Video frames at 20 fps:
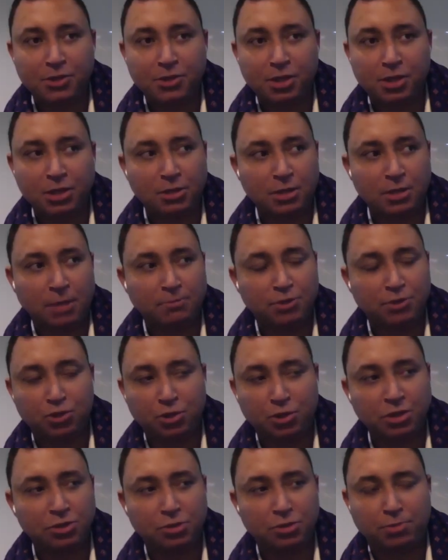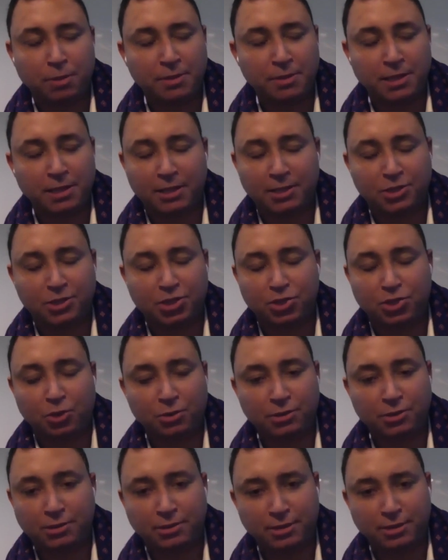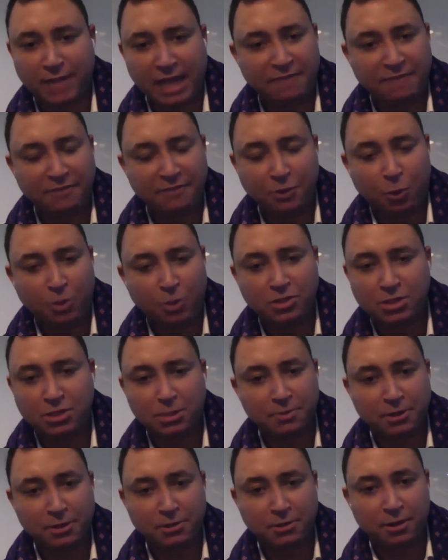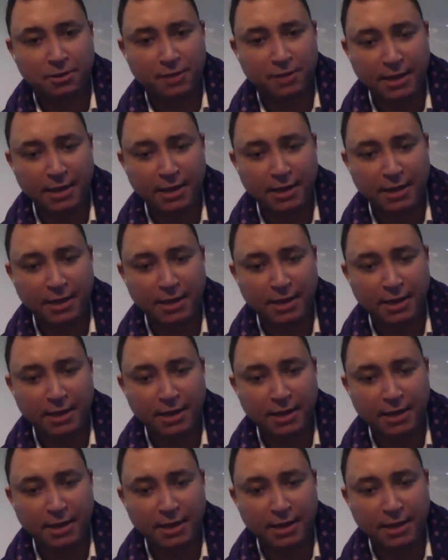so you, I'm sure you can do probably like a short TAFE course or something like